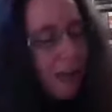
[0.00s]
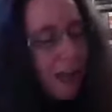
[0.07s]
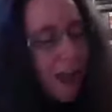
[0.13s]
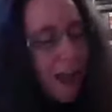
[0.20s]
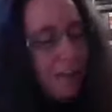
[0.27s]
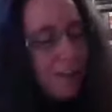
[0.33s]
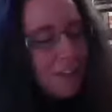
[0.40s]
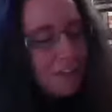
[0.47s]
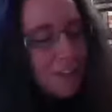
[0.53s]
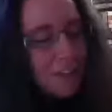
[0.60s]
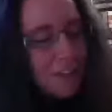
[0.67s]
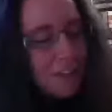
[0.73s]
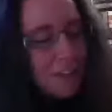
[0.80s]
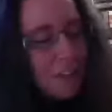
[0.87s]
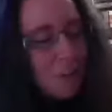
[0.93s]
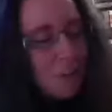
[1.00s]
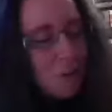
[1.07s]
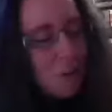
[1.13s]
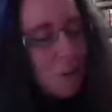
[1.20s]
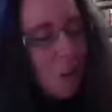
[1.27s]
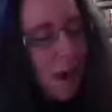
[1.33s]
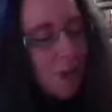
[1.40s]
And this angelic
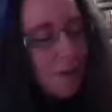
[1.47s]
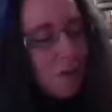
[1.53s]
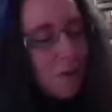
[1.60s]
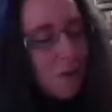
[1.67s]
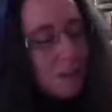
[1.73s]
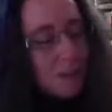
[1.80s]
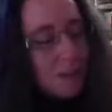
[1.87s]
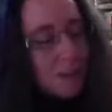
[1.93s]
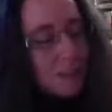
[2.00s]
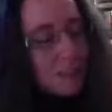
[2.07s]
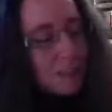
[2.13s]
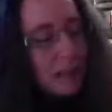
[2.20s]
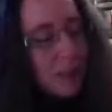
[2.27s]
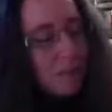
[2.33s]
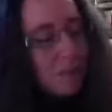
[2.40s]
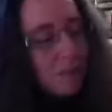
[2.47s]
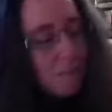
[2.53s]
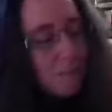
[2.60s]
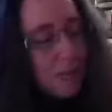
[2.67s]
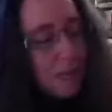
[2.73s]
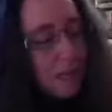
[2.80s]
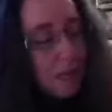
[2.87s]
choir director, aside from
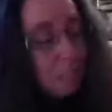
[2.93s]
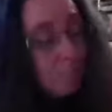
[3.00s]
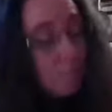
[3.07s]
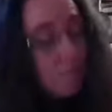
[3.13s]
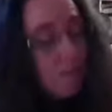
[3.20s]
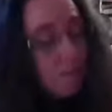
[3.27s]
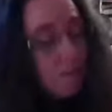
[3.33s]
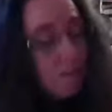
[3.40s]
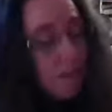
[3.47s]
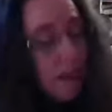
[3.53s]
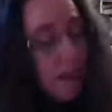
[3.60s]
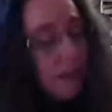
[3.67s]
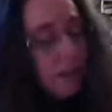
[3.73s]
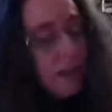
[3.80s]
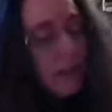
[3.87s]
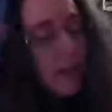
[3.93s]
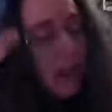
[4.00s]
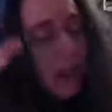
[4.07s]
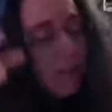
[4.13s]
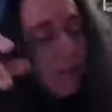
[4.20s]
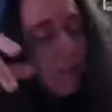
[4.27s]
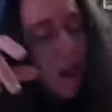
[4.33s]
being a bit vain,
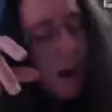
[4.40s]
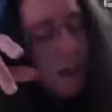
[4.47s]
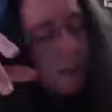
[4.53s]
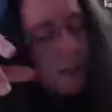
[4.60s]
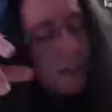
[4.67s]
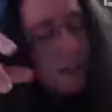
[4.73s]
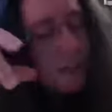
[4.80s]
have you ever seen